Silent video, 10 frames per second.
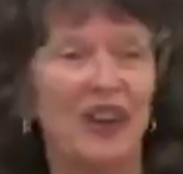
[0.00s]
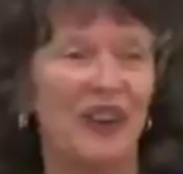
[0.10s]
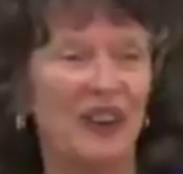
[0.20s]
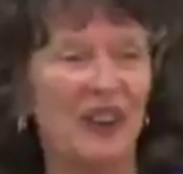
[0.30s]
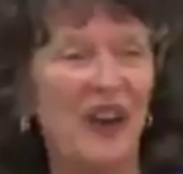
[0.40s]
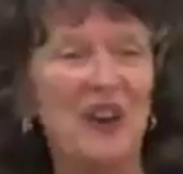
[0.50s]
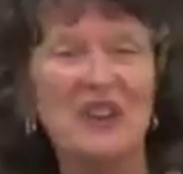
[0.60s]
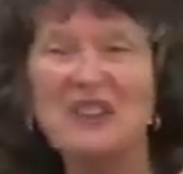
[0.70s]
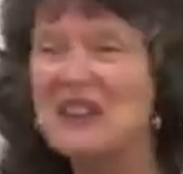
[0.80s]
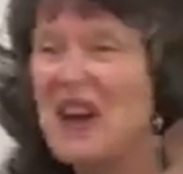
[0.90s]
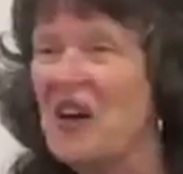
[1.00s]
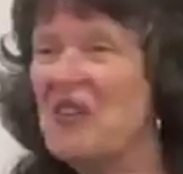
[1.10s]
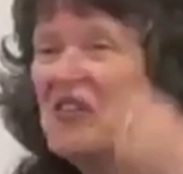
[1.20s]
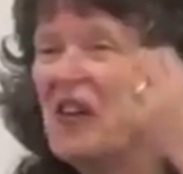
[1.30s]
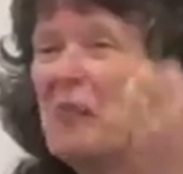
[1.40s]
here it goes,
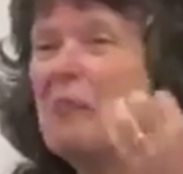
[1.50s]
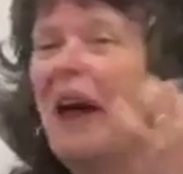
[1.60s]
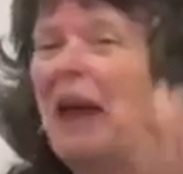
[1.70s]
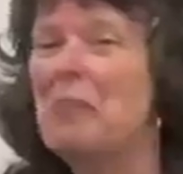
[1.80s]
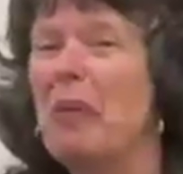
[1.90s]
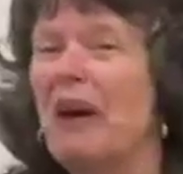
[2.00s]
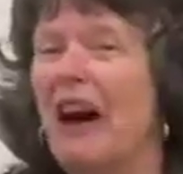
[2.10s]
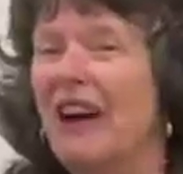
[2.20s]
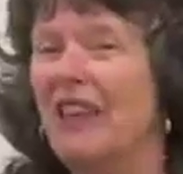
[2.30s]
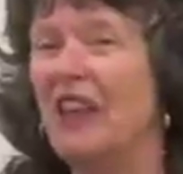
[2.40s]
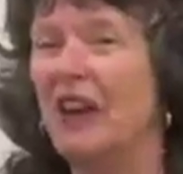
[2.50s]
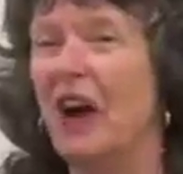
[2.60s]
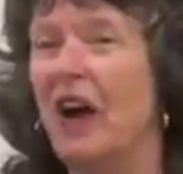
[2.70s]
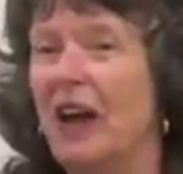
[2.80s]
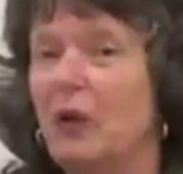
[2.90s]
of a paper that
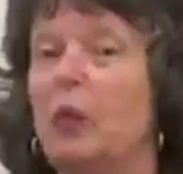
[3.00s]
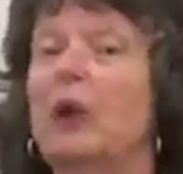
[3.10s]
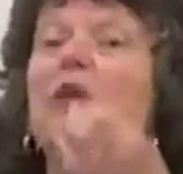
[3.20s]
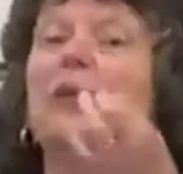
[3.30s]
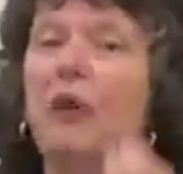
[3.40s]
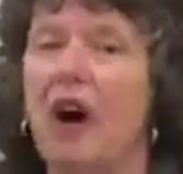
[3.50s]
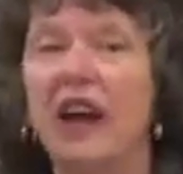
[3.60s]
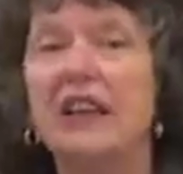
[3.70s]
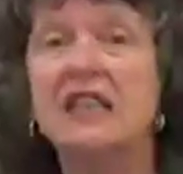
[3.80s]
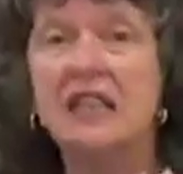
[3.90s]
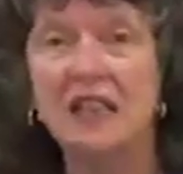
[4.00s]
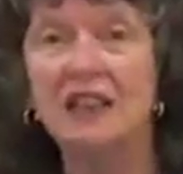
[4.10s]
I will write.